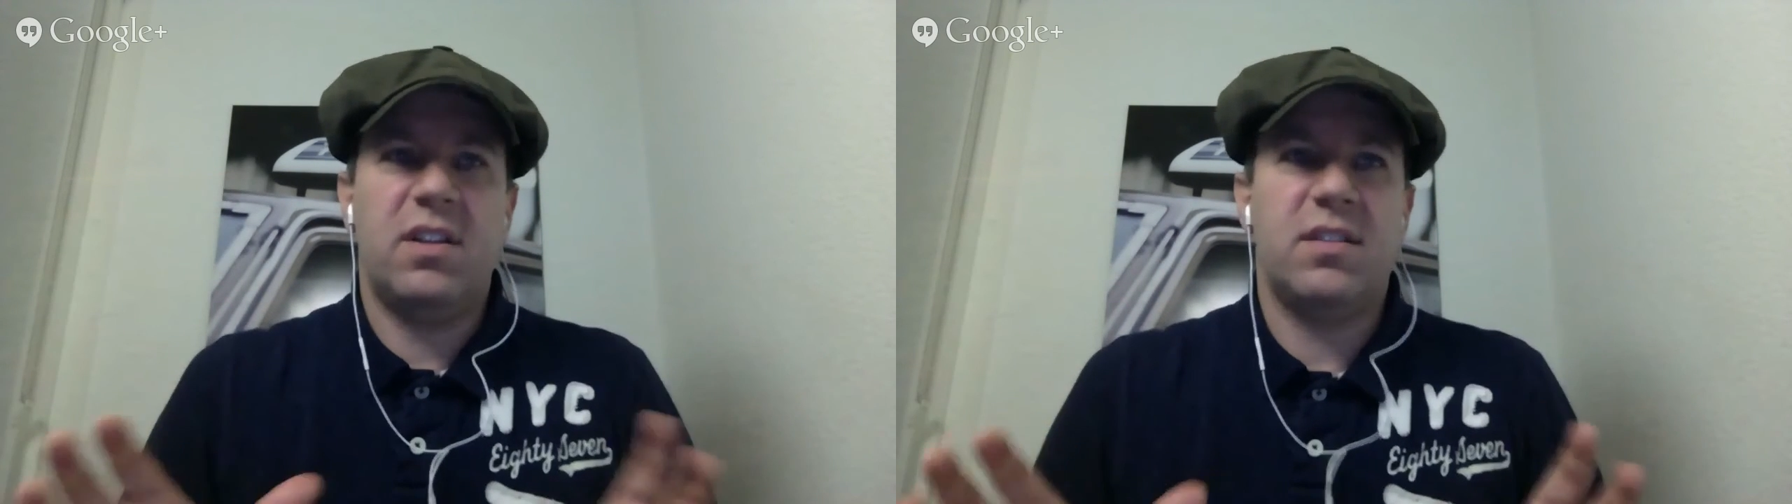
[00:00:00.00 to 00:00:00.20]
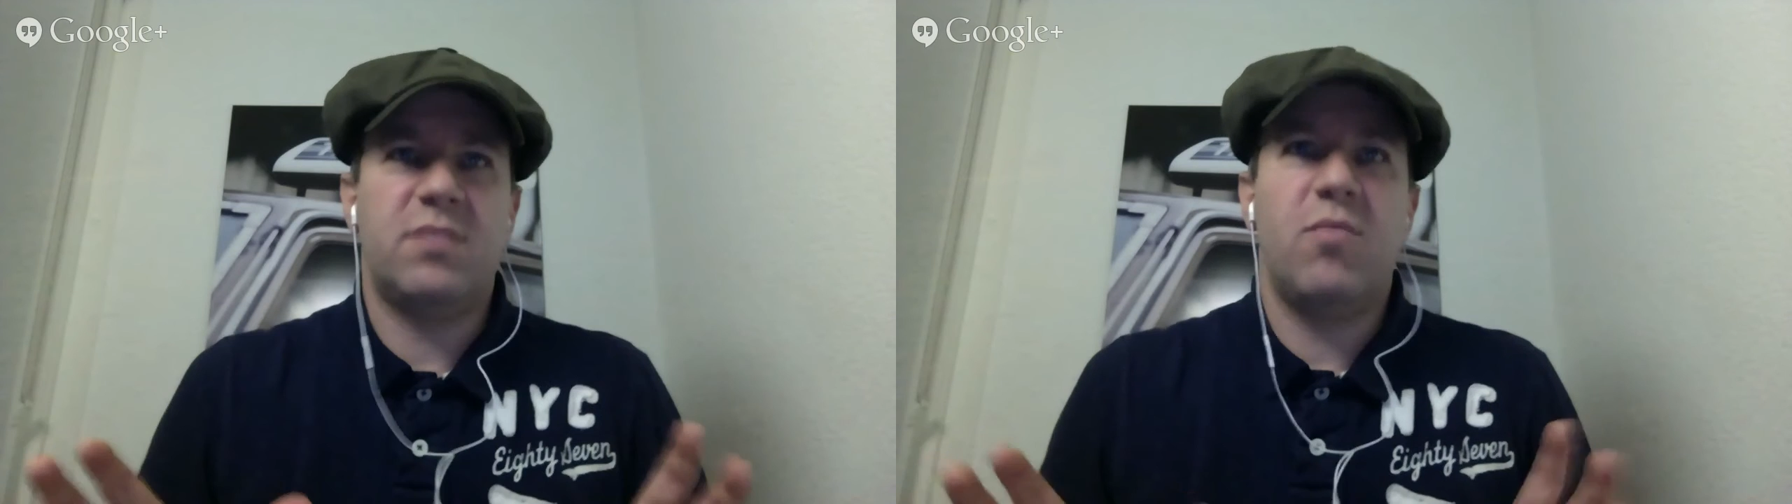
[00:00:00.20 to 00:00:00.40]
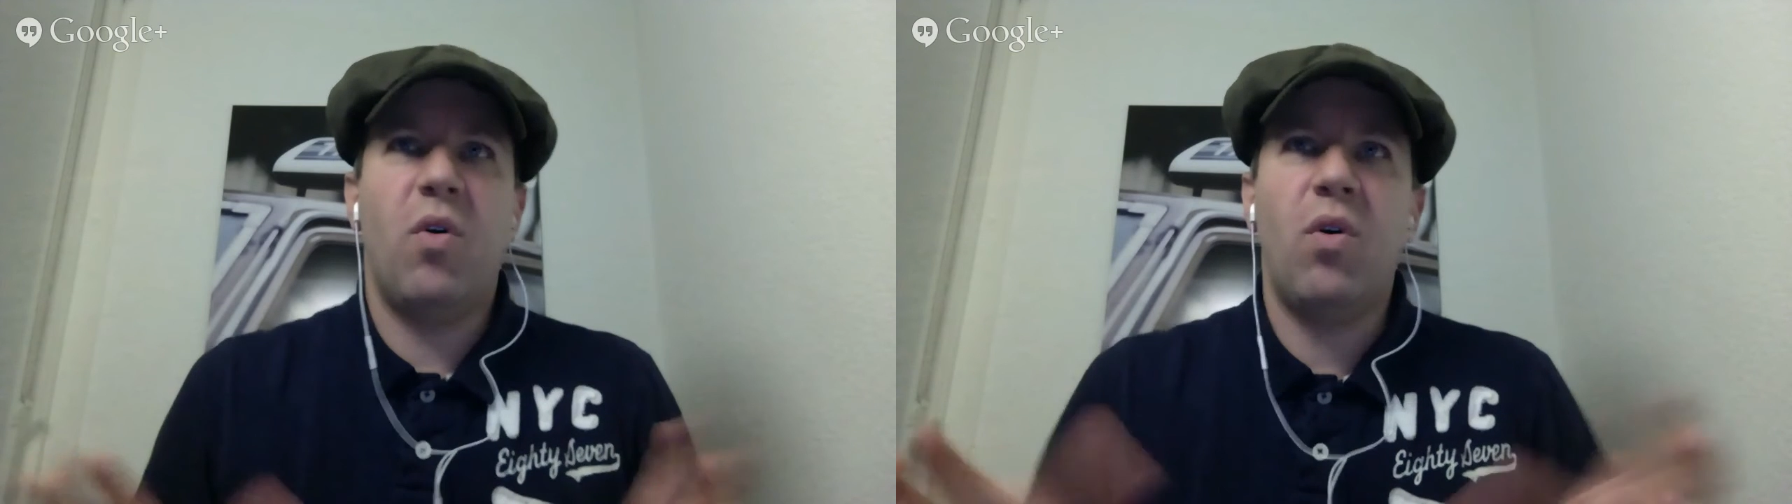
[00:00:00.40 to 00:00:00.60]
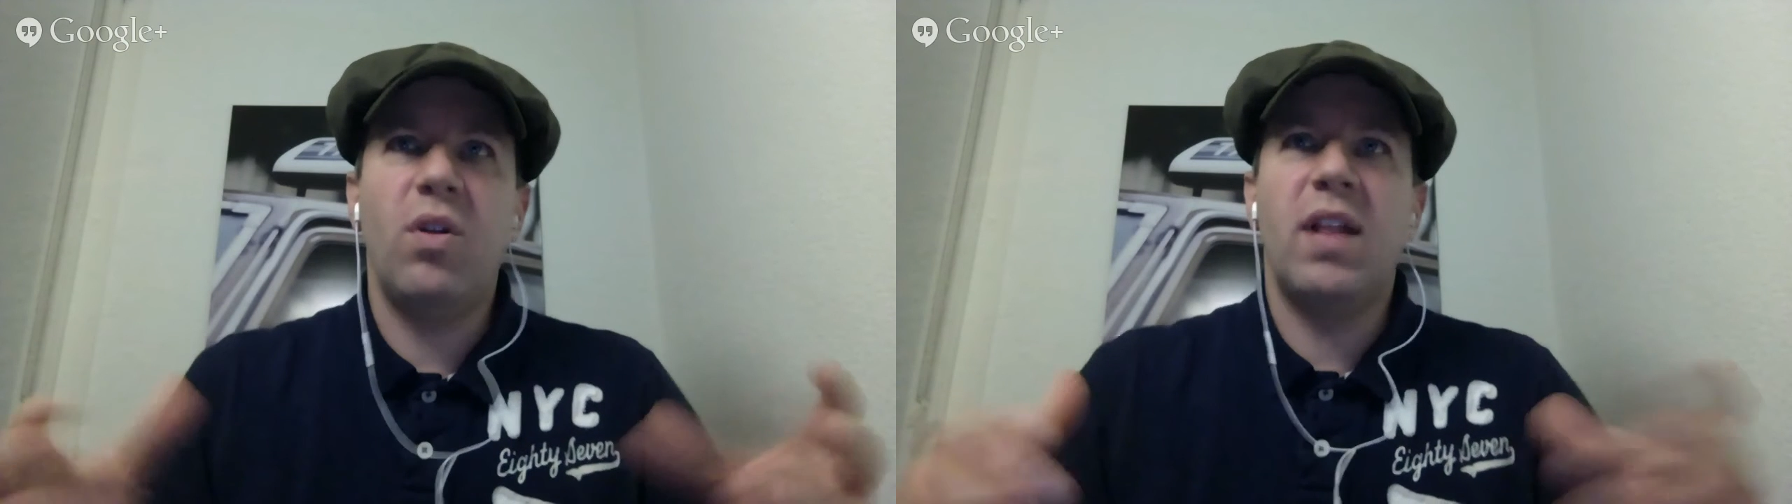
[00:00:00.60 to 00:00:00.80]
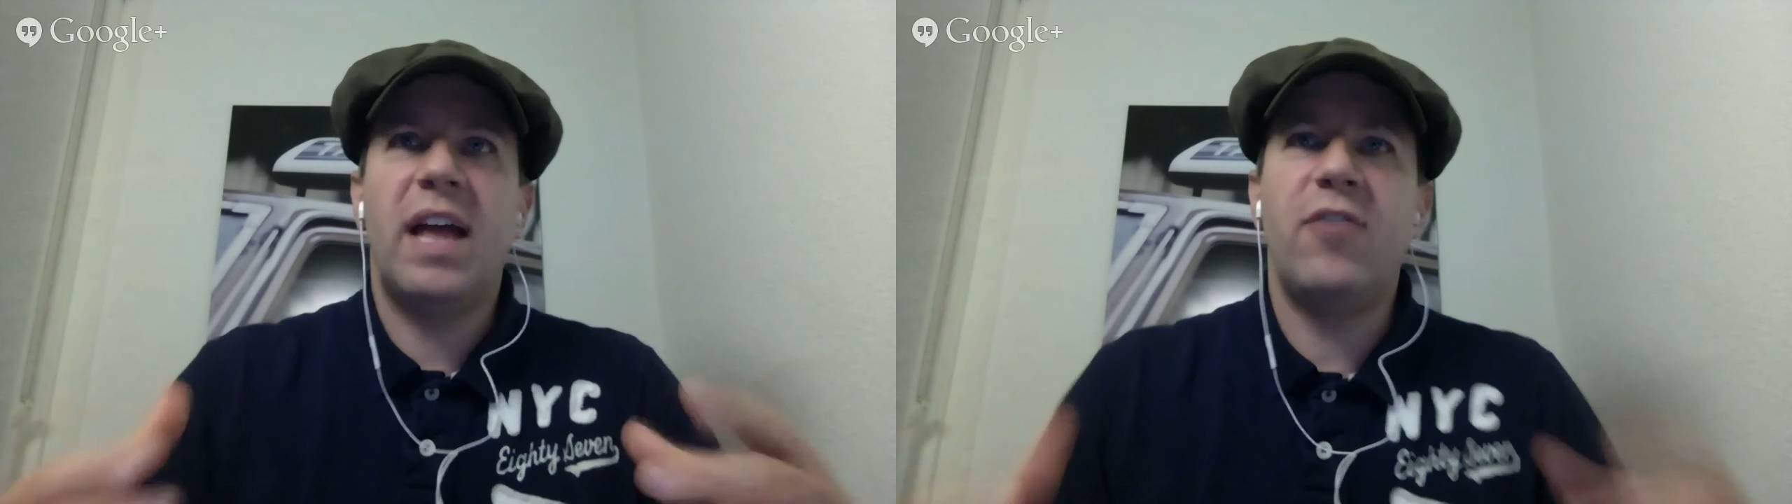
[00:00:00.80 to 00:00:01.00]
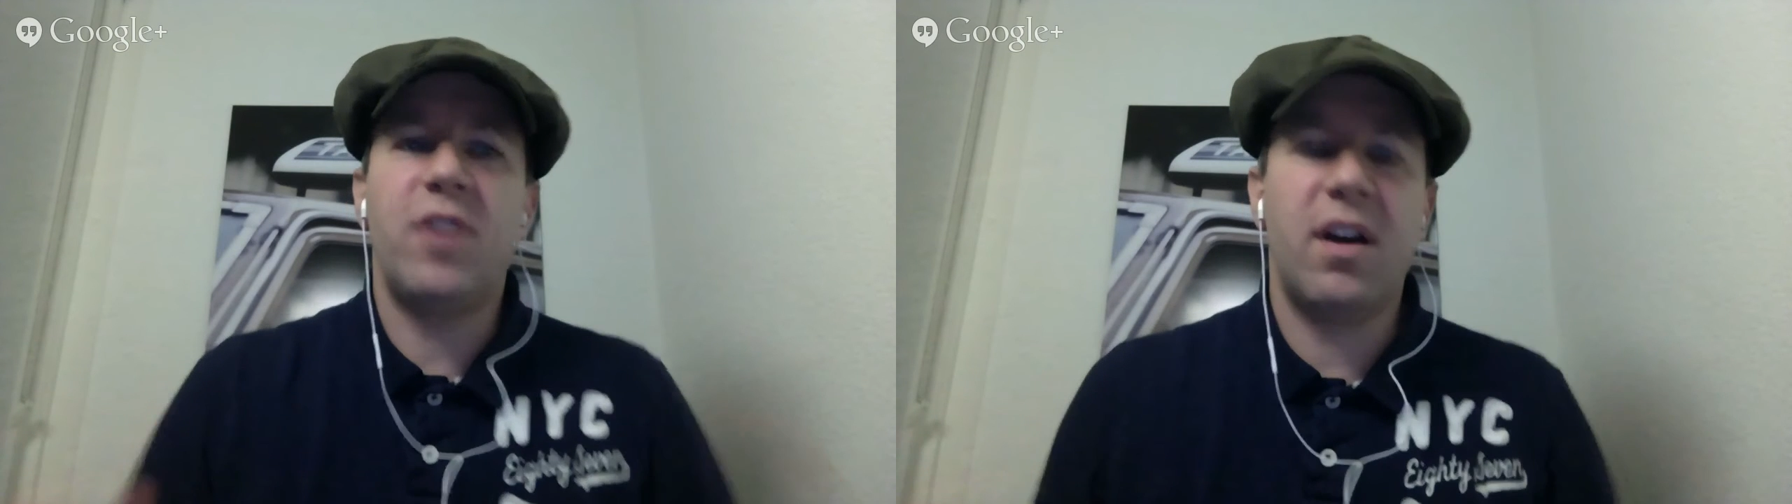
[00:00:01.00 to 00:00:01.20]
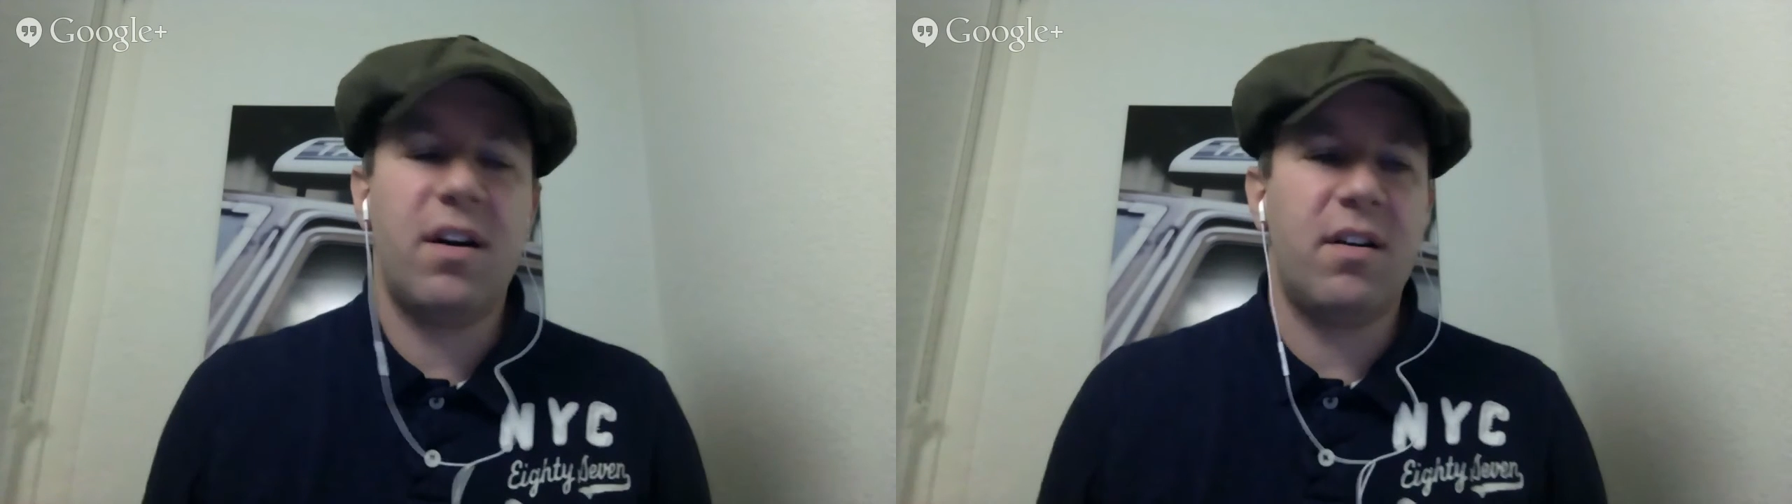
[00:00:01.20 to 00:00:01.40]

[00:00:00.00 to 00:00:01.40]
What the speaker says: small area